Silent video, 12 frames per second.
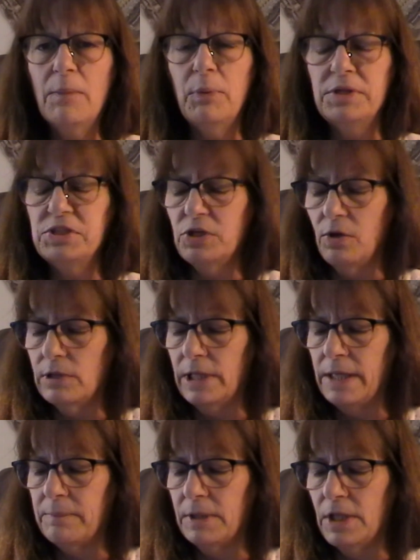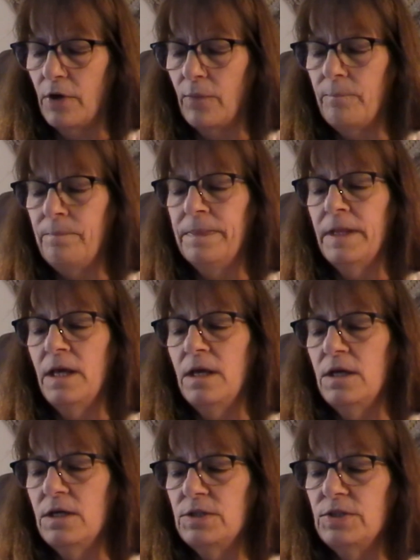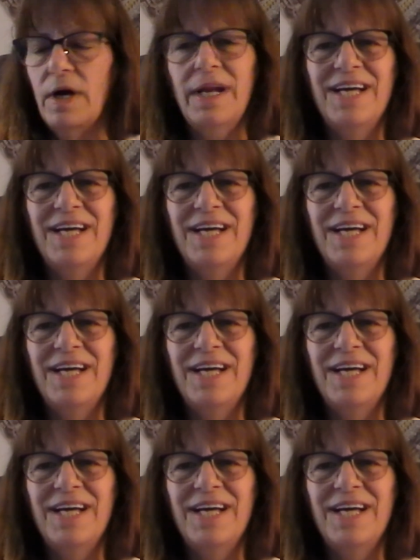put this on the link below. So, and